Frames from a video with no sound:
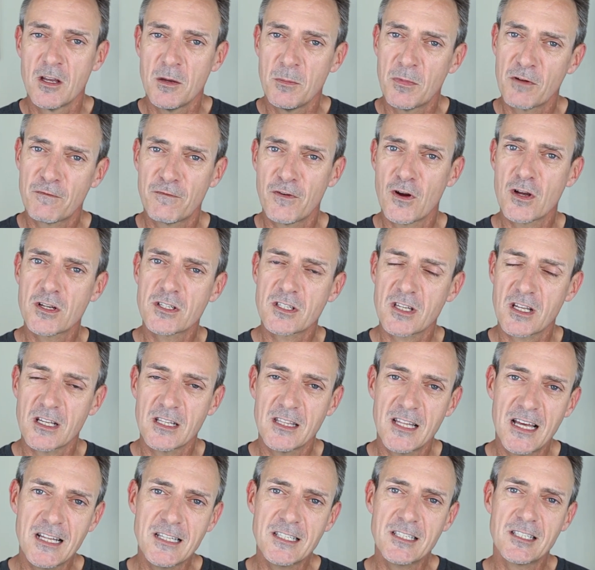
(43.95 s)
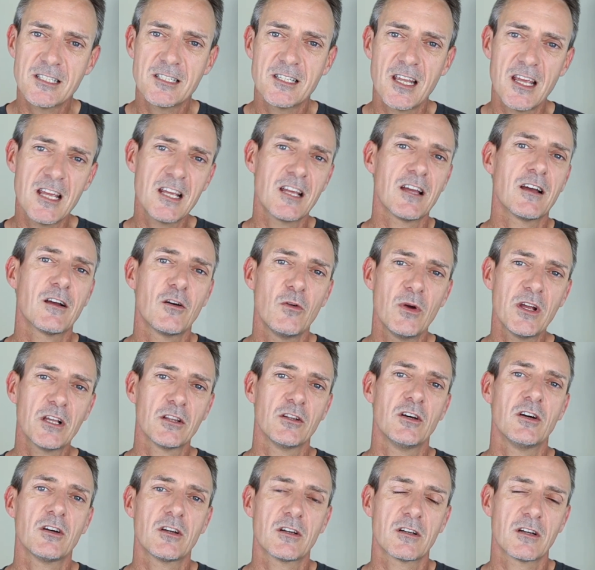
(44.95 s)
But first, let's take a quick
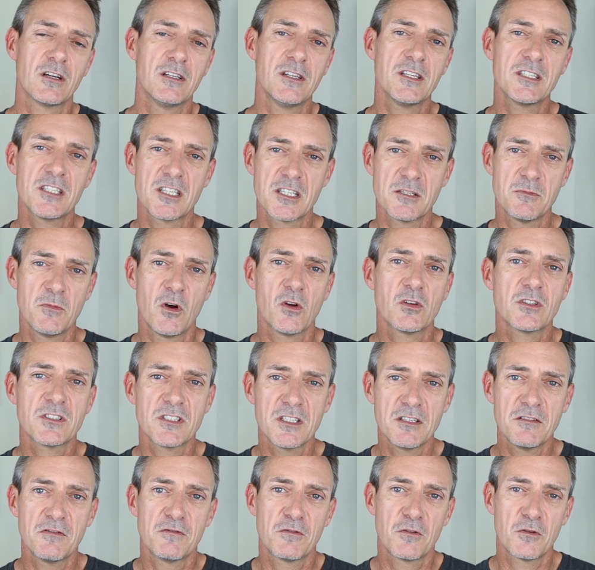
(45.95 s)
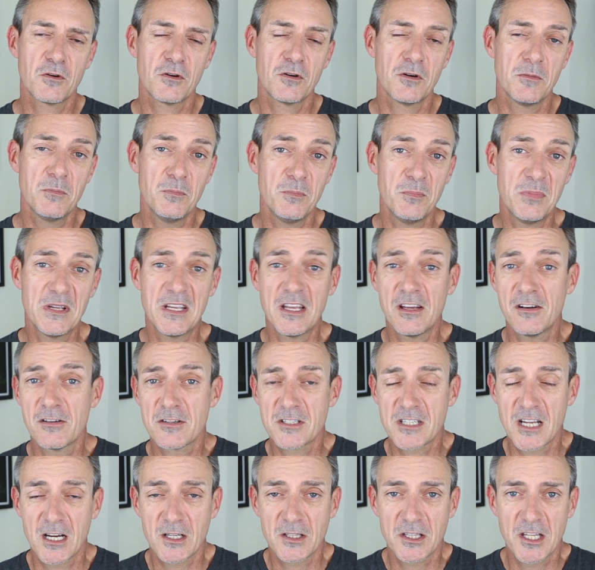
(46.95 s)
look, and this is mostly for
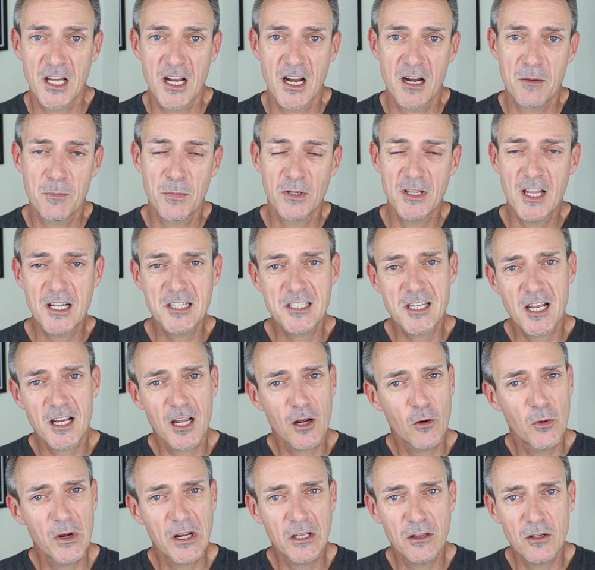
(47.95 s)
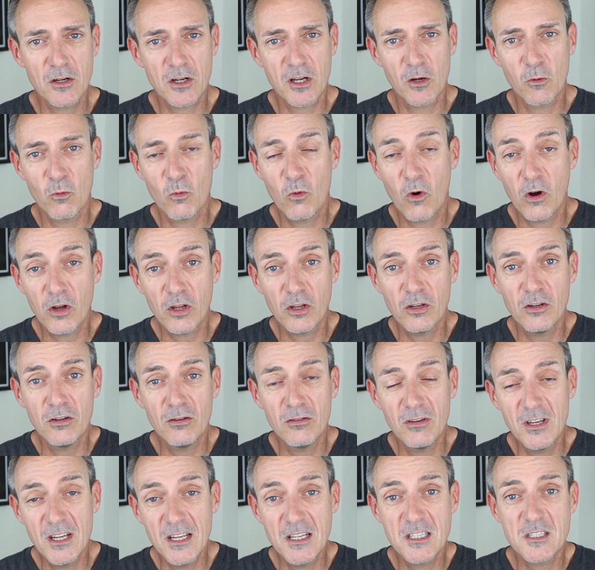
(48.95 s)
beginners out there, but let's take a quick look at what you
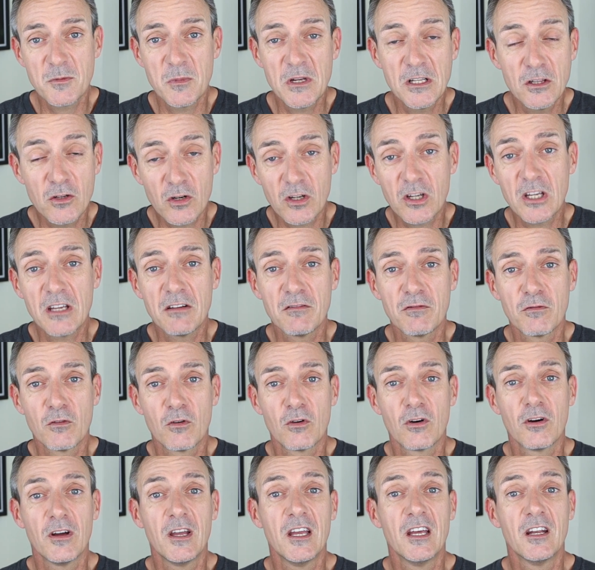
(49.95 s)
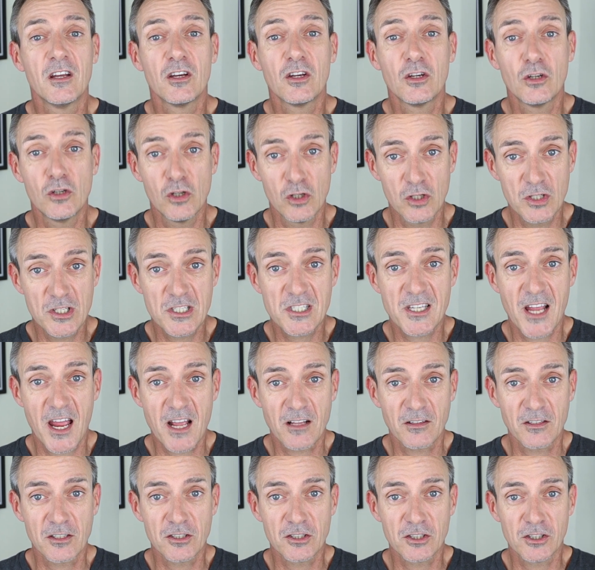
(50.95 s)
need to be looking for in a good
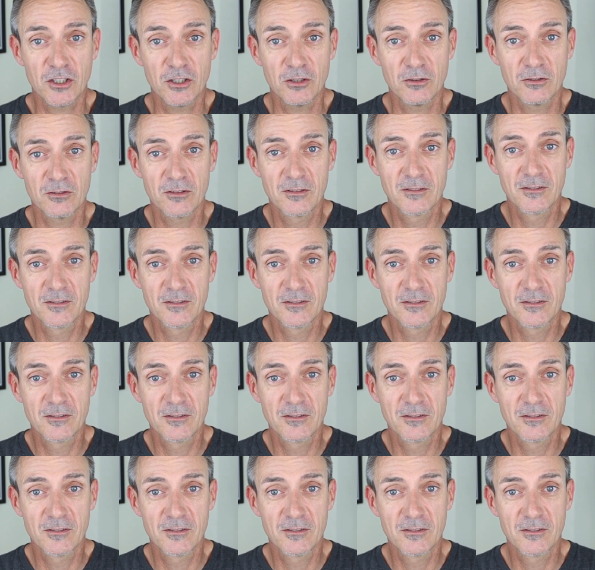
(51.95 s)
cycling shoe.